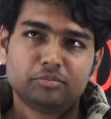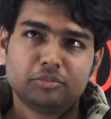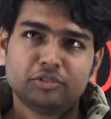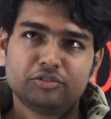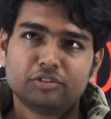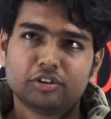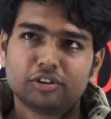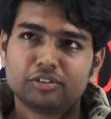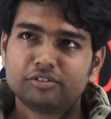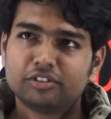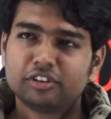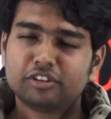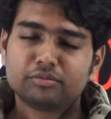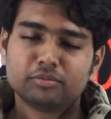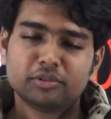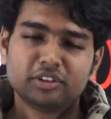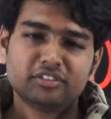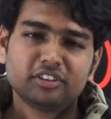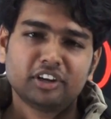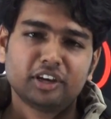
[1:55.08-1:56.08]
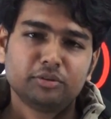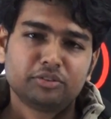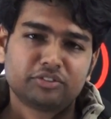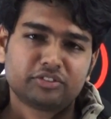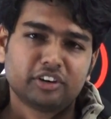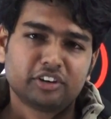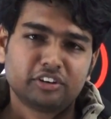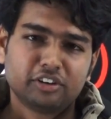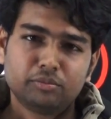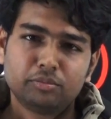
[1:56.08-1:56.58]
before 6 months, I
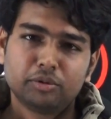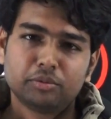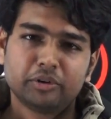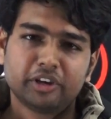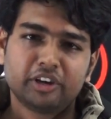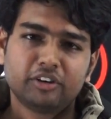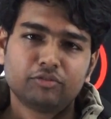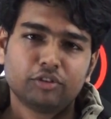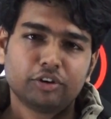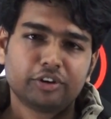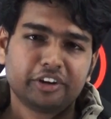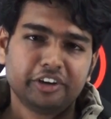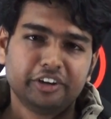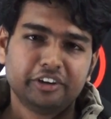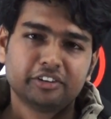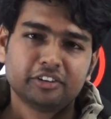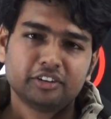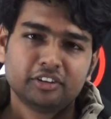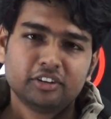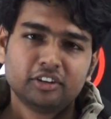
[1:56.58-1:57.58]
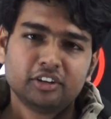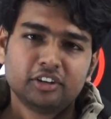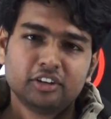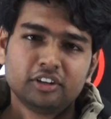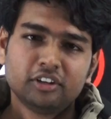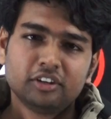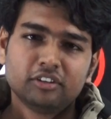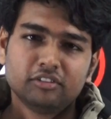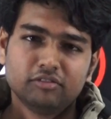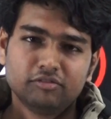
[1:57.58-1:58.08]
started preparing for GATE
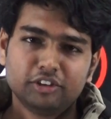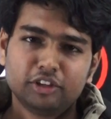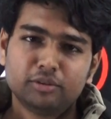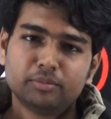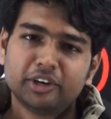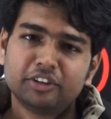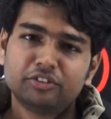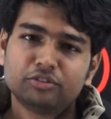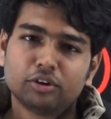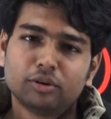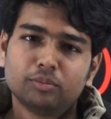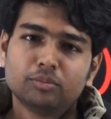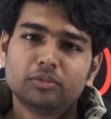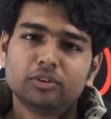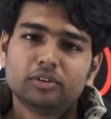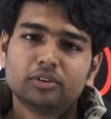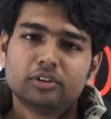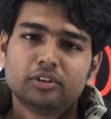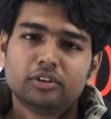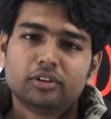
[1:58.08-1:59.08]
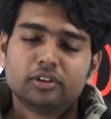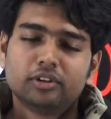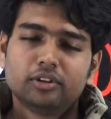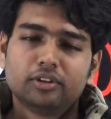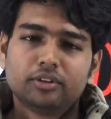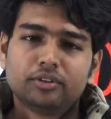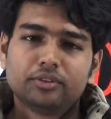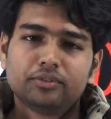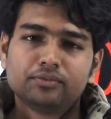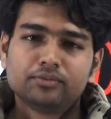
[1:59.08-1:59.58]
with my job.
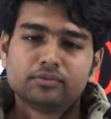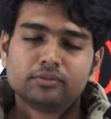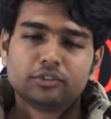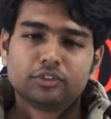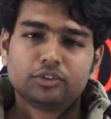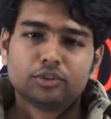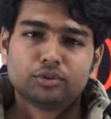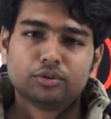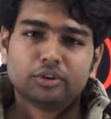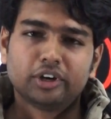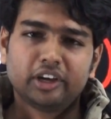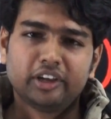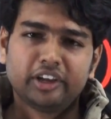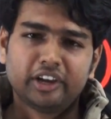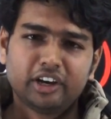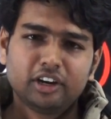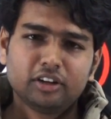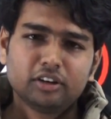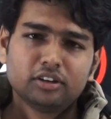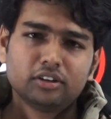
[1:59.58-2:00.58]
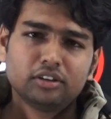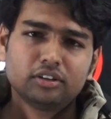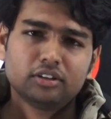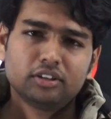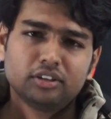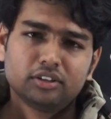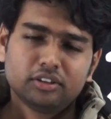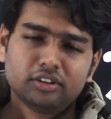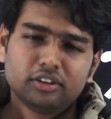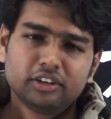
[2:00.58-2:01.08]
So I had
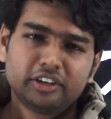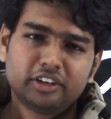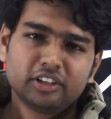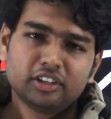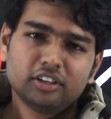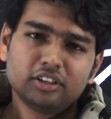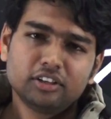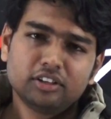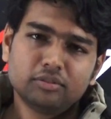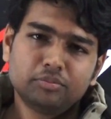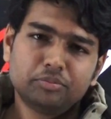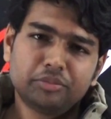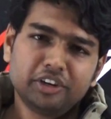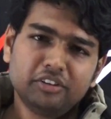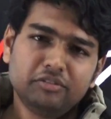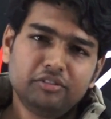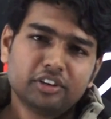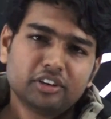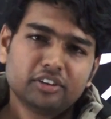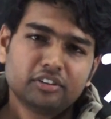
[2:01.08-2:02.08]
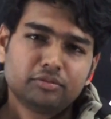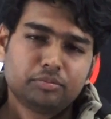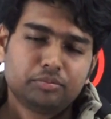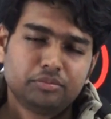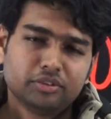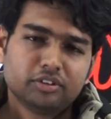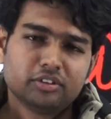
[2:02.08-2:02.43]
a little previous